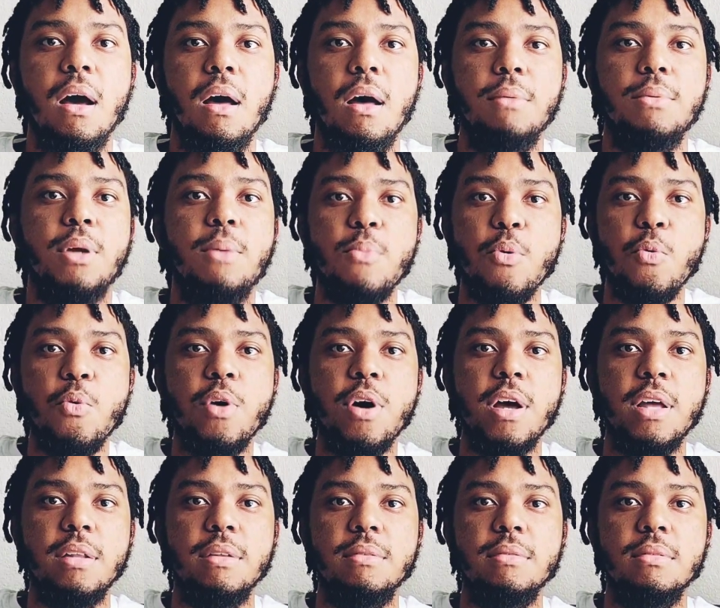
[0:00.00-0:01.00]
Number
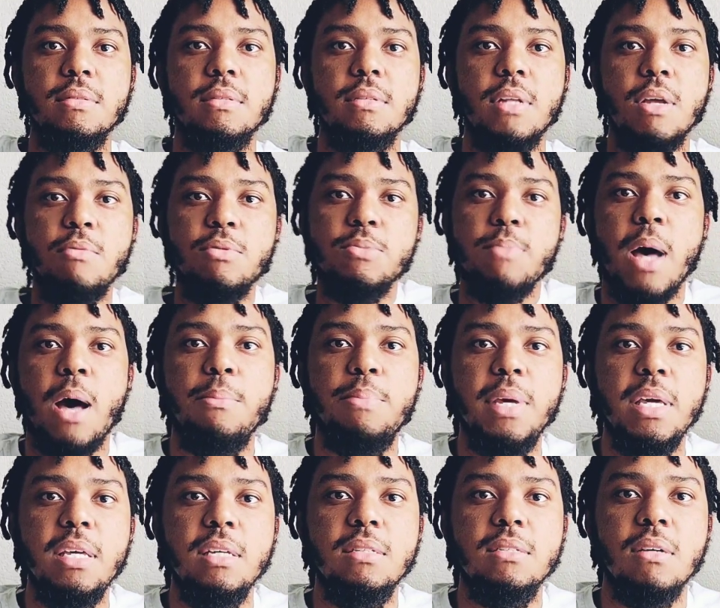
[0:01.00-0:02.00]
one, it was about
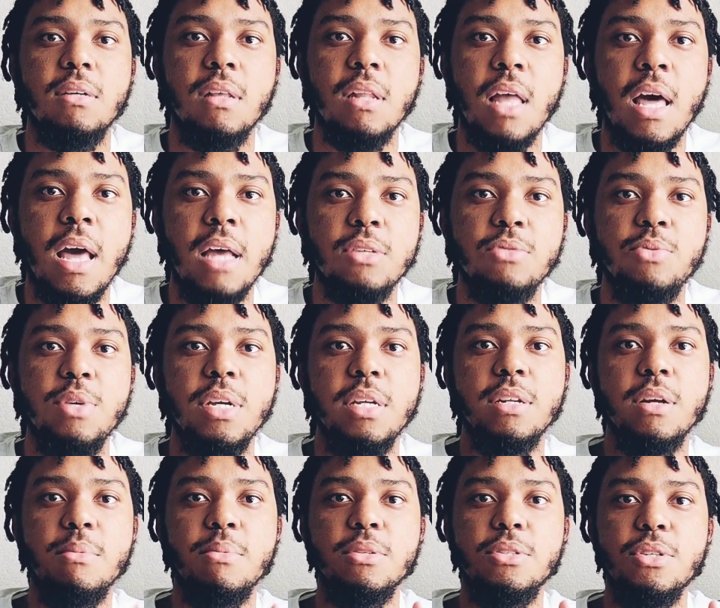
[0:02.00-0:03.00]
peace on last week.
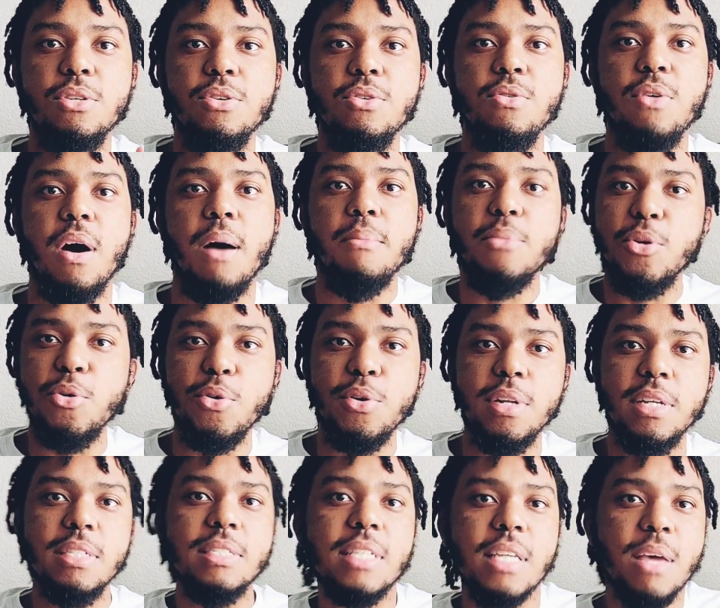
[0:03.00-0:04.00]
Number two, I'm doing
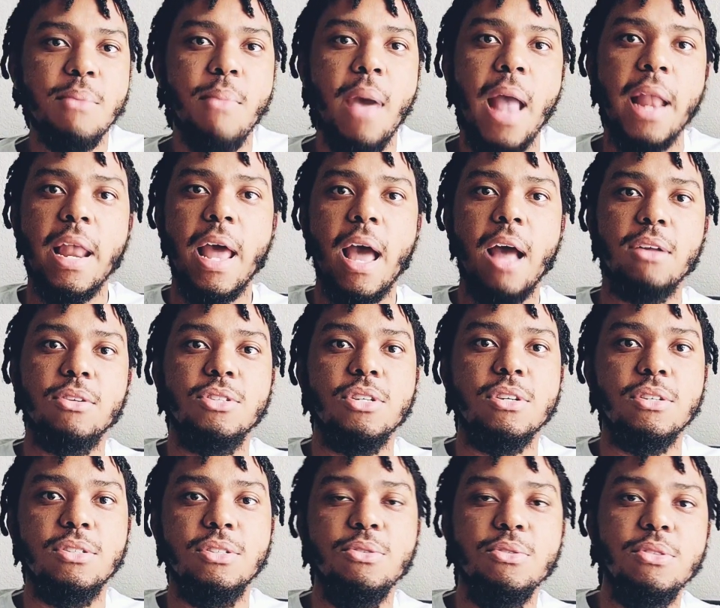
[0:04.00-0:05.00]
this to get back to how
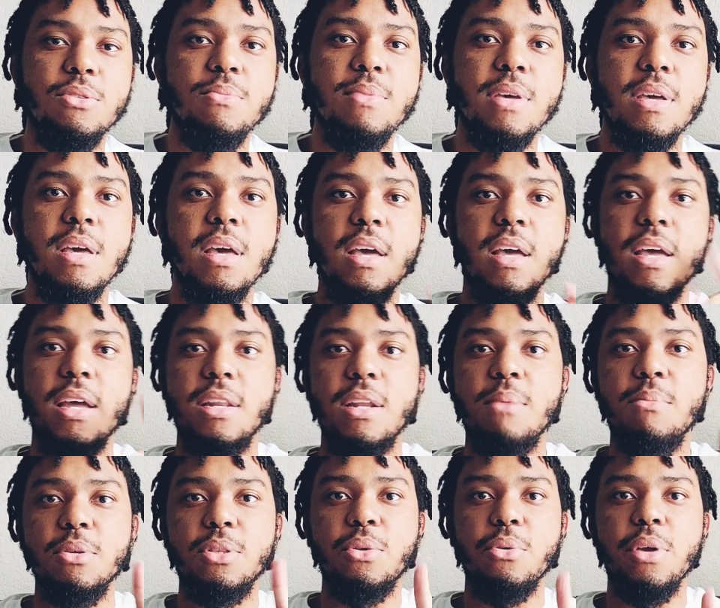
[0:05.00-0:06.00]
church used to be. And
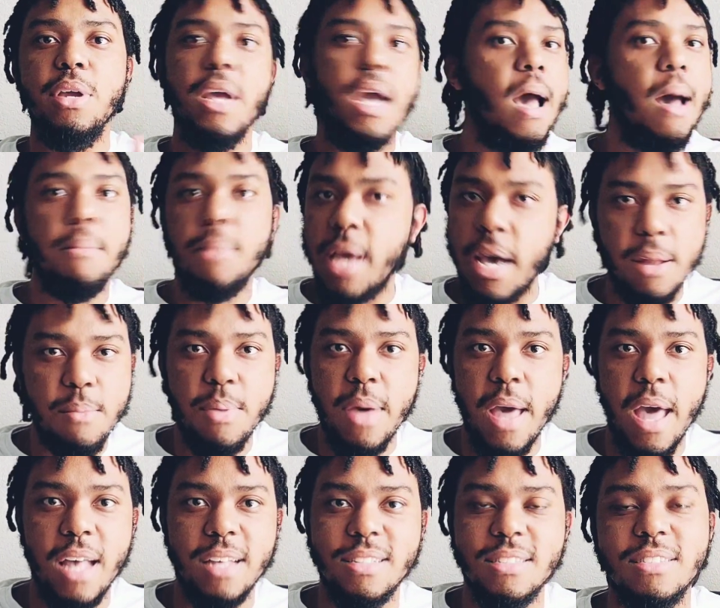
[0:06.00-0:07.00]
number three, I'm not a
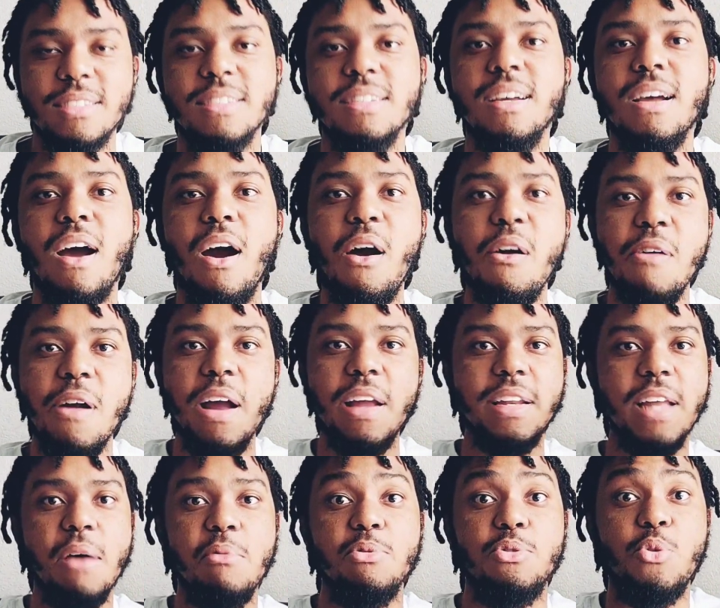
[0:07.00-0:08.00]
pastor. All right,
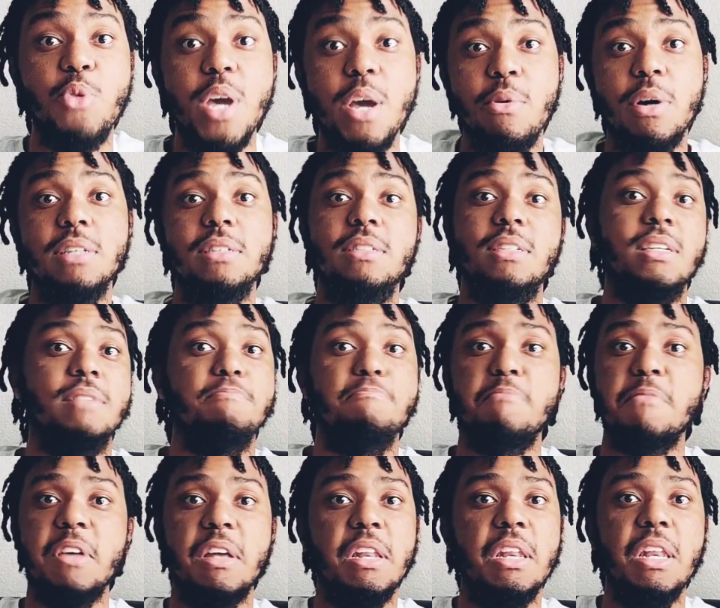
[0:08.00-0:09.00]
that was quick, wasn't it?
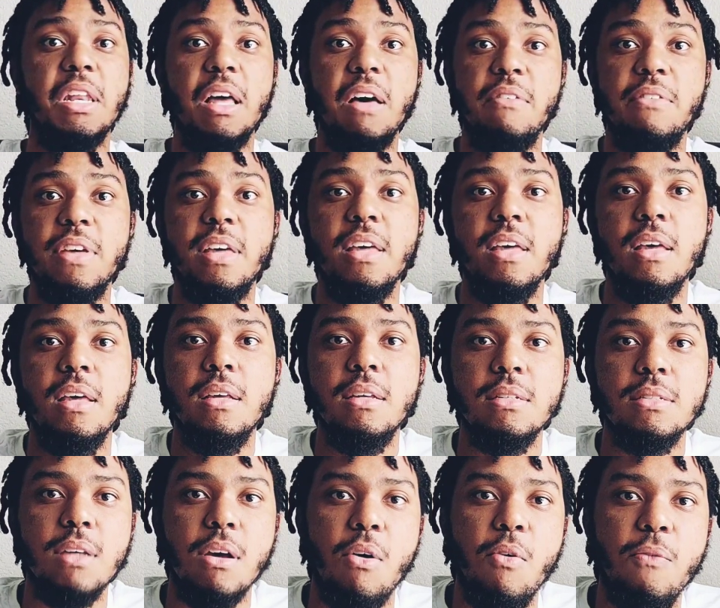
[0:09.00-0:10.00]
I love it.
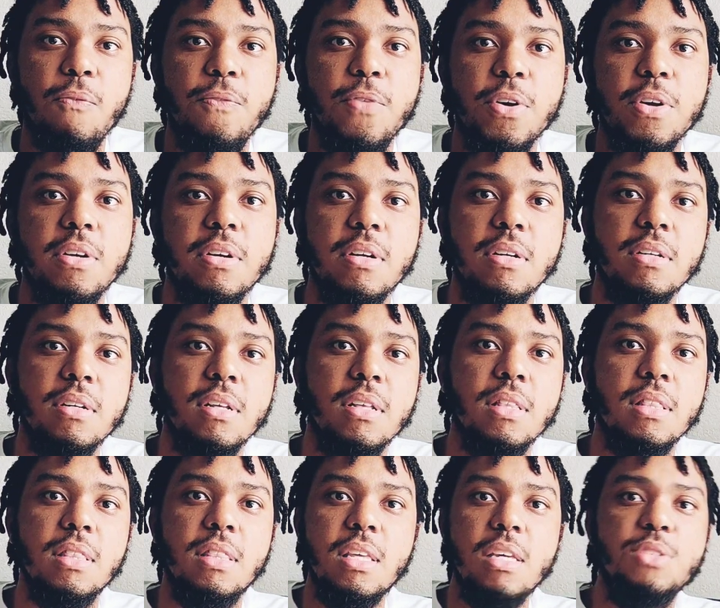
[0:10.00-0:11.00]
So for
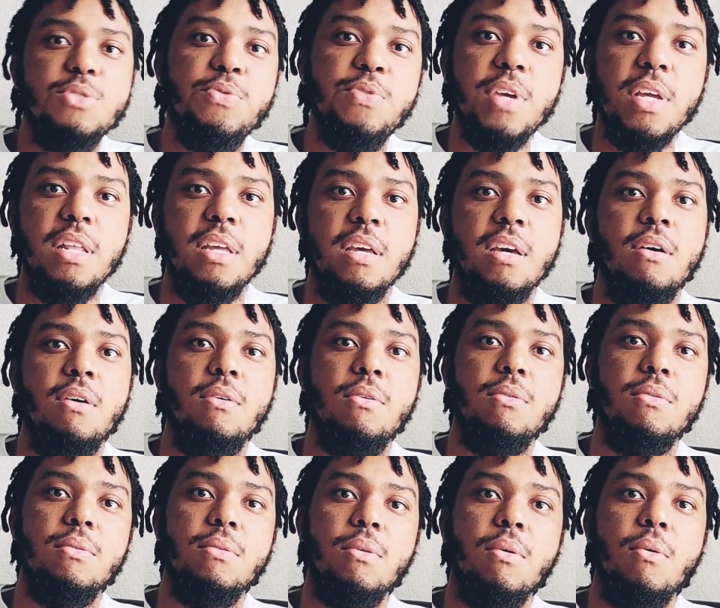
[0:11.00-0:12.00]
this video,
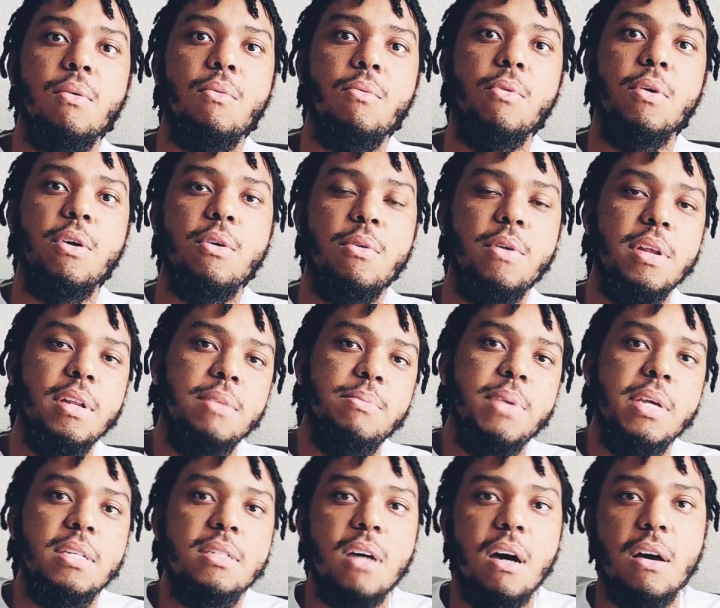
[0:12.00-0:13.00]
we're going to
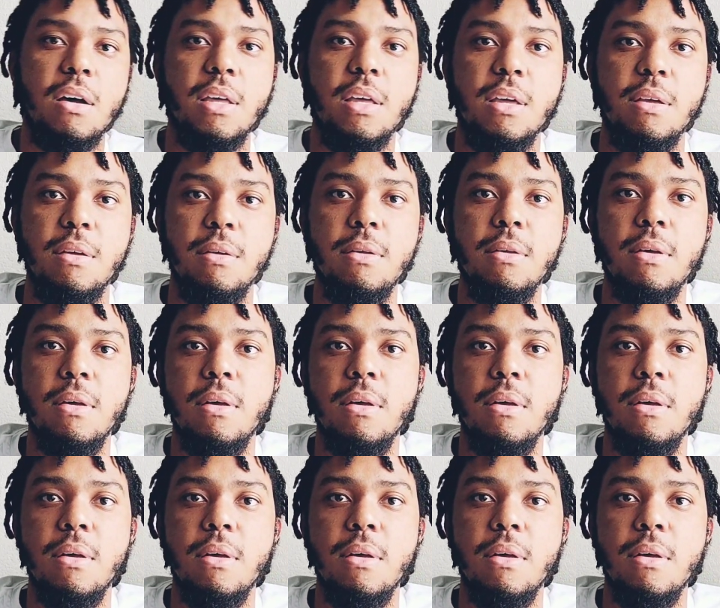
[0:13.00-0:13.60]
be talking